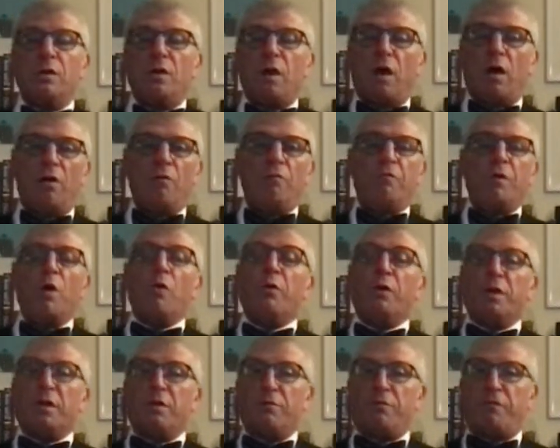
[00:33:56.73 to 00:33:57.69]

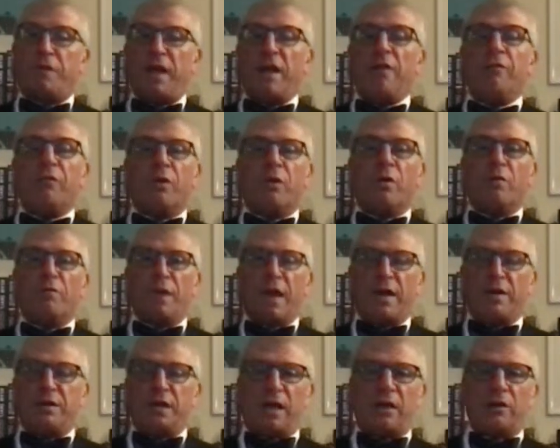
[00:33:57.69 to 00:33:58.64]
voted in favor of
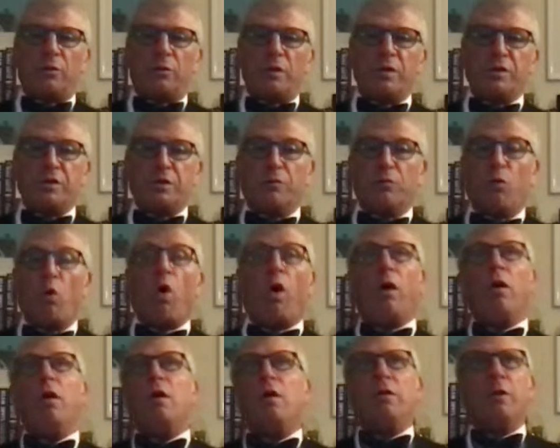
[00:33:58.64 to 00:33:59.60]
that declaration of war.